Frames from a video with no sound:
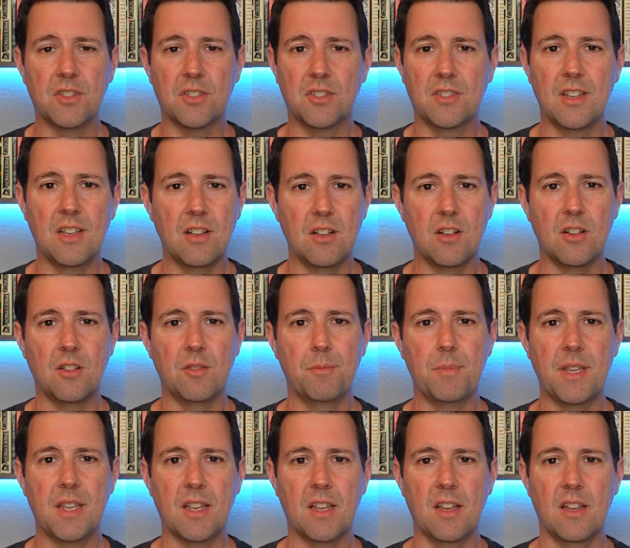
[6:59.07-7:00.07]
still
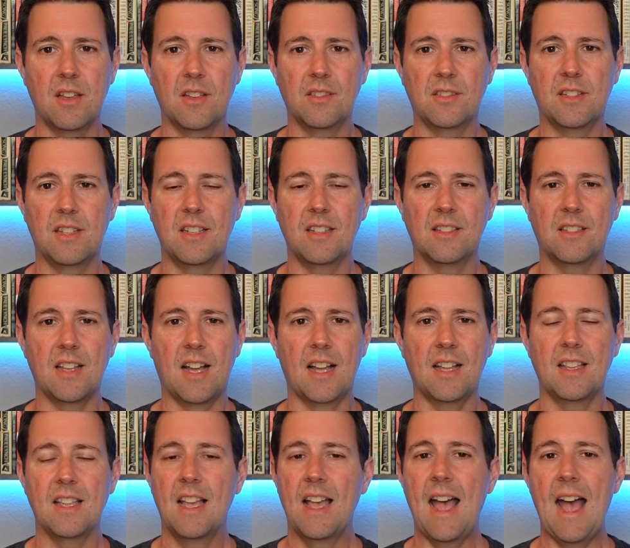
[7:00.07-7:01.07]
because he's
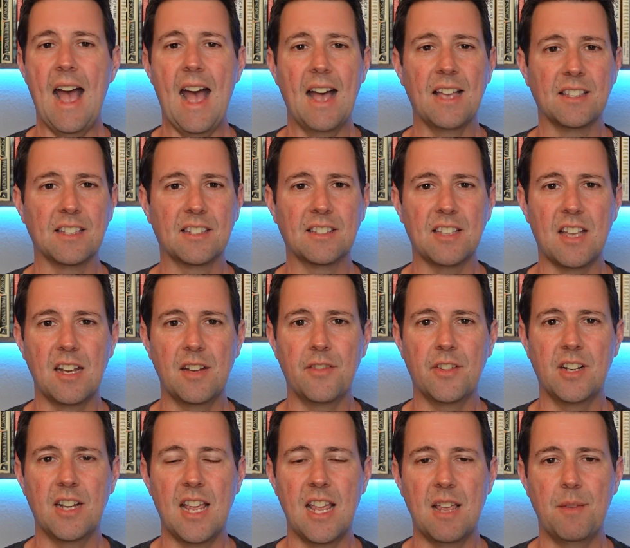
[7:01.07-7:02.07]
not as
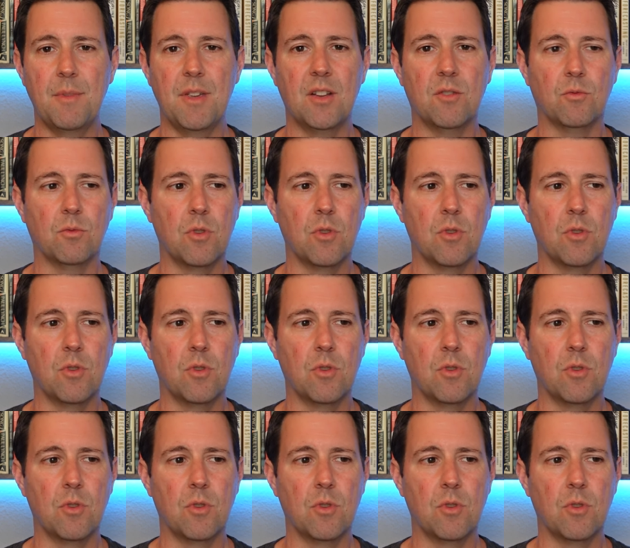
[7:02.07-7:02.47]
exciting a name in